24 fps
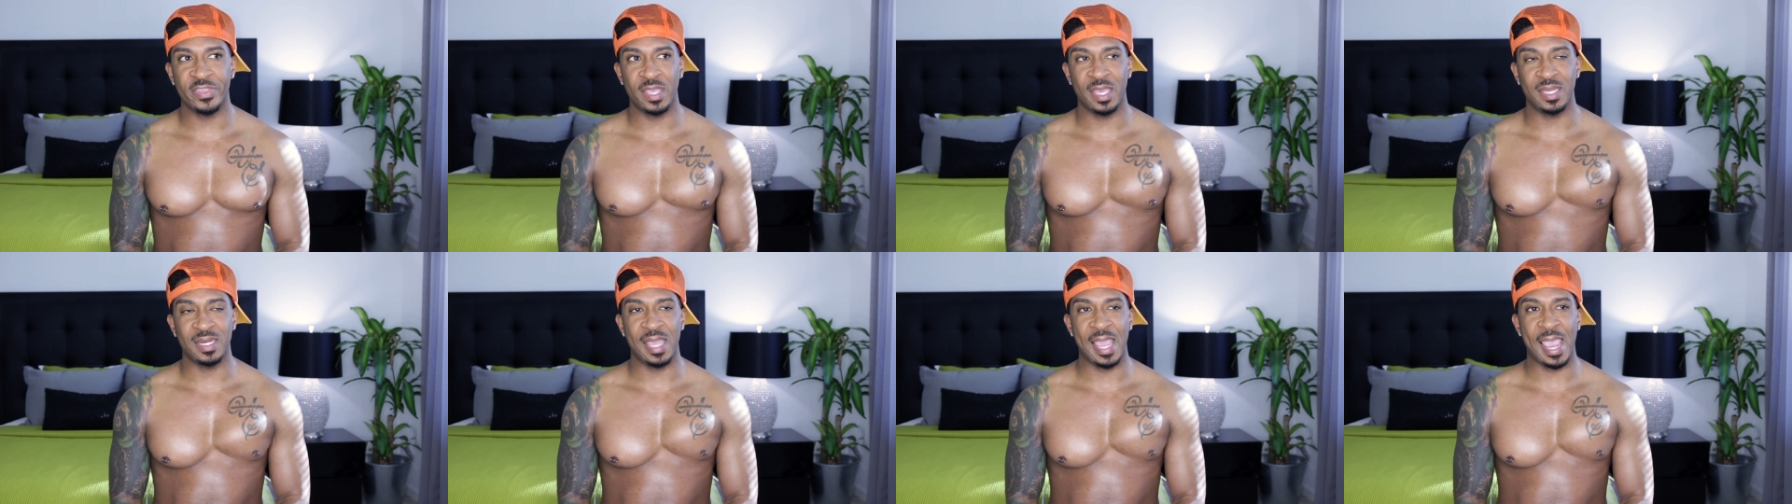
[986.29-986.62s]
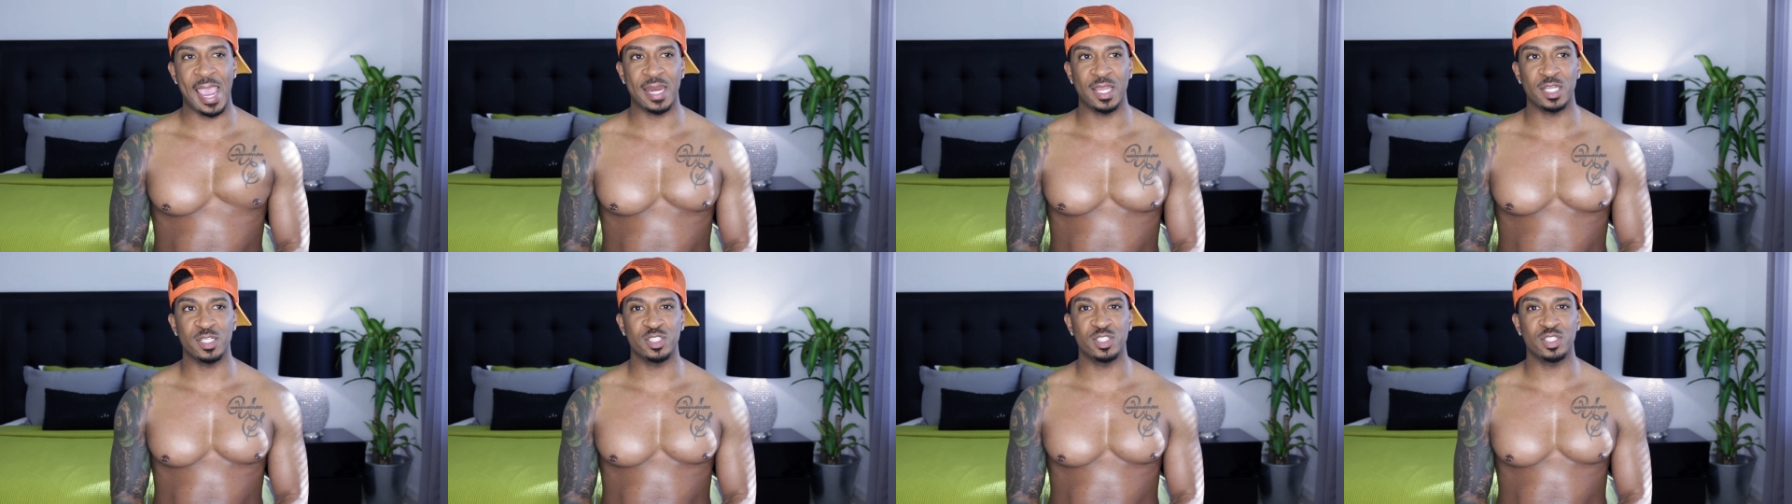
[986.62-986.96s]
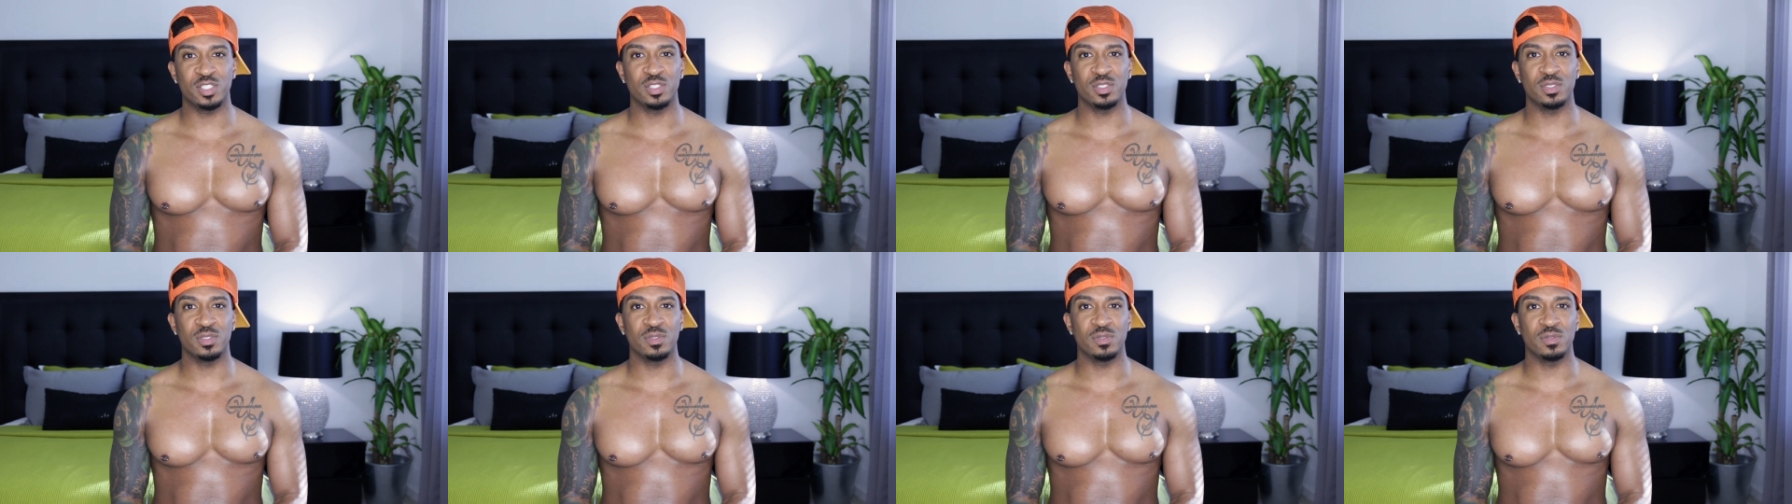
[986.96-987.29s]
and add it
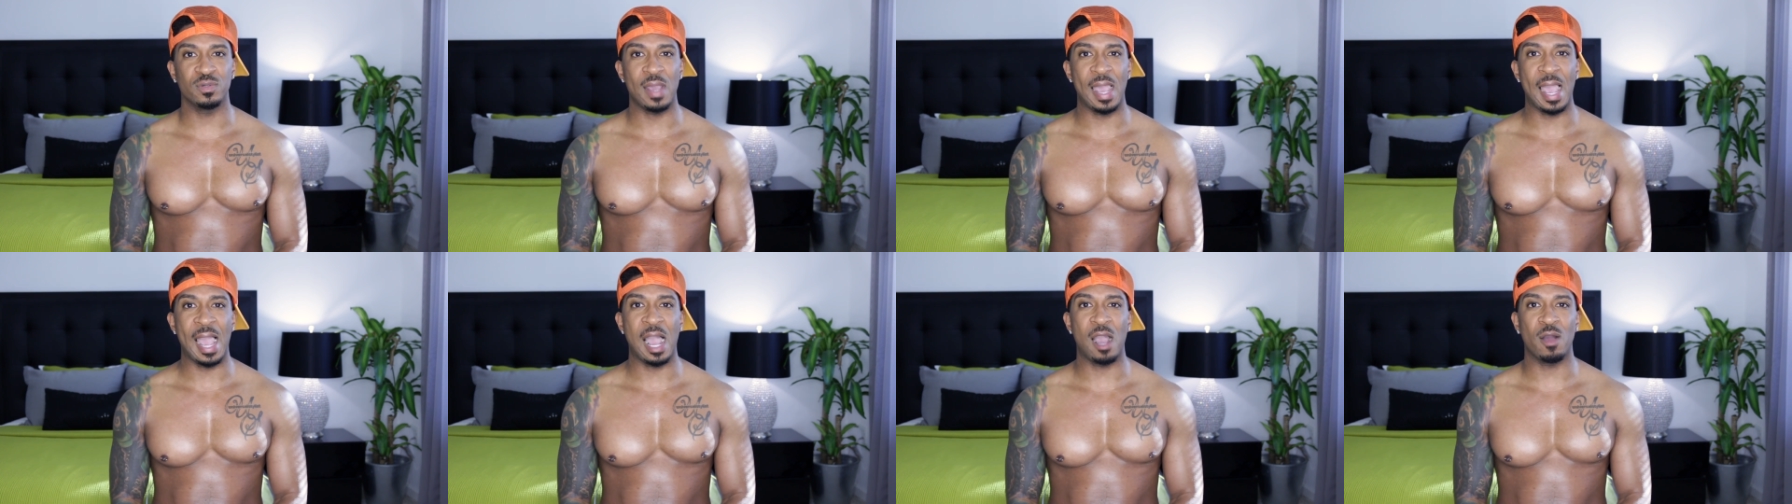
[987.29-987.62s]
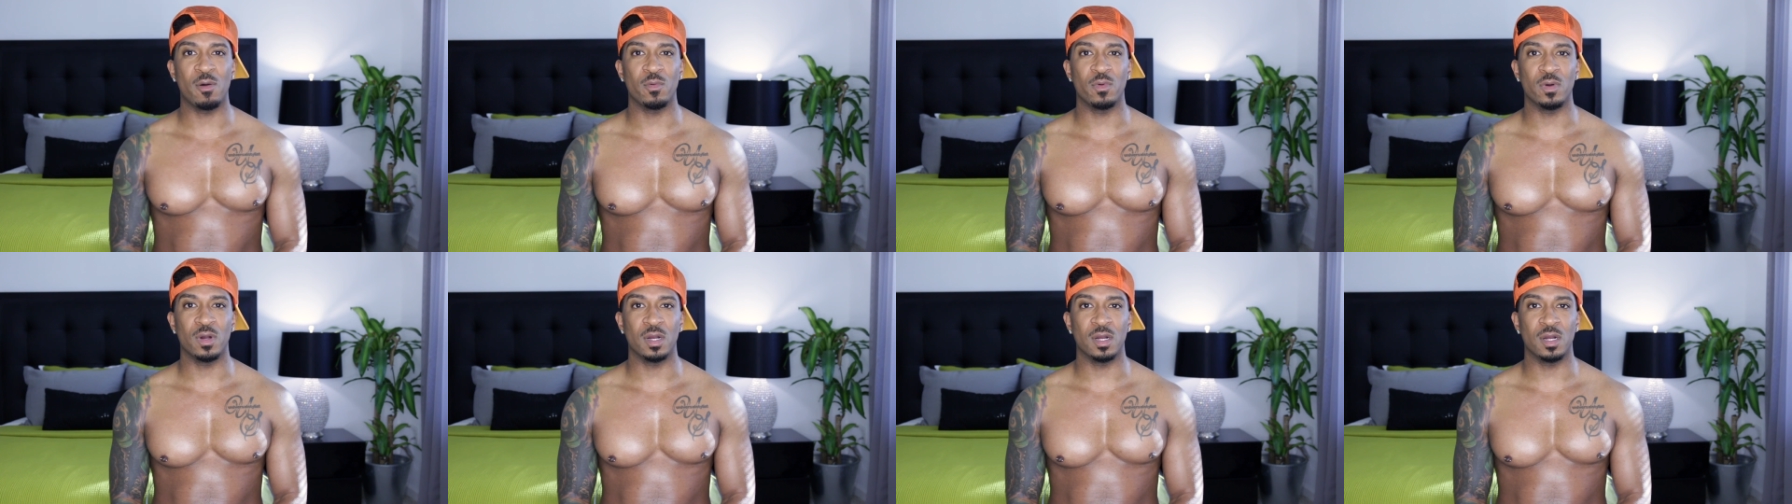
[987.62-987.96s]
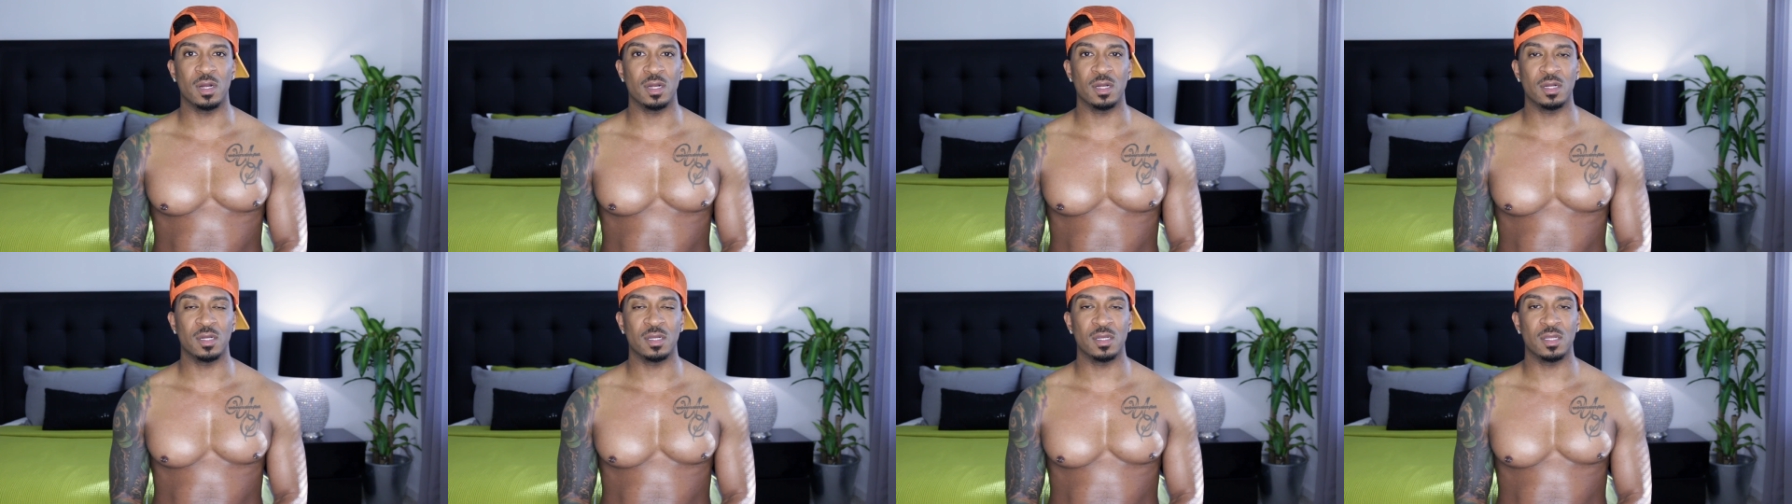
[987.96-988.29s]
to
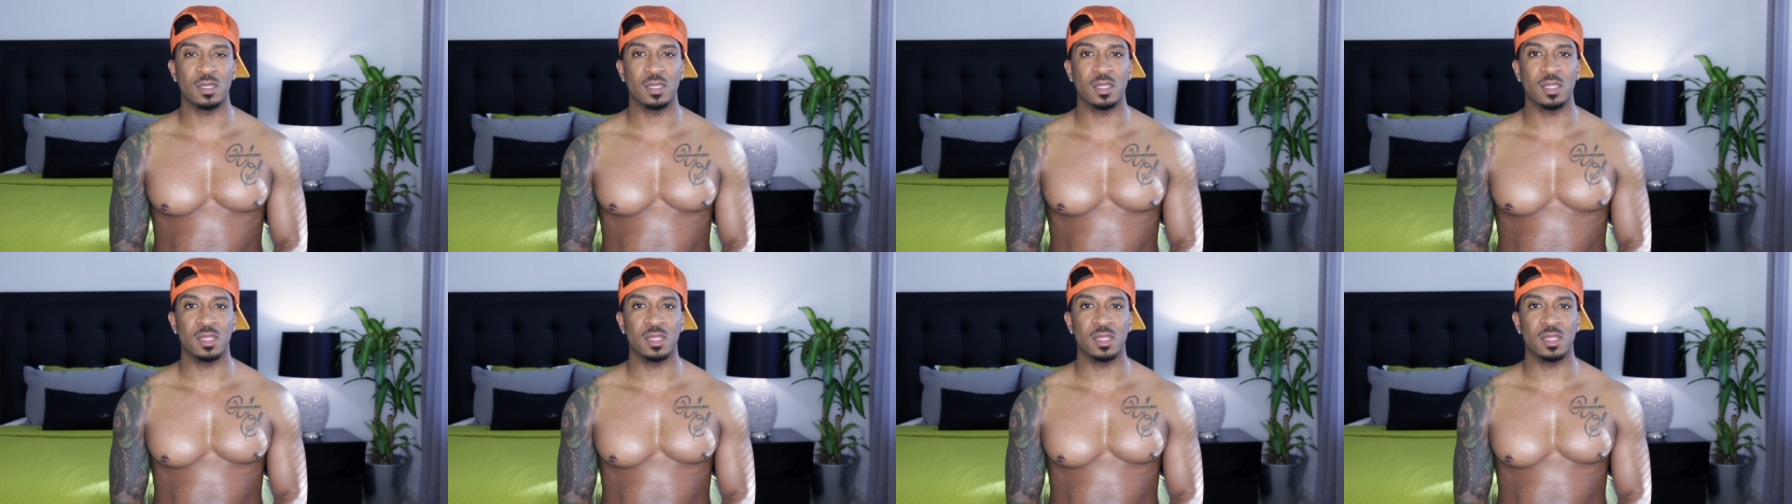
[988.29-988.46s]
our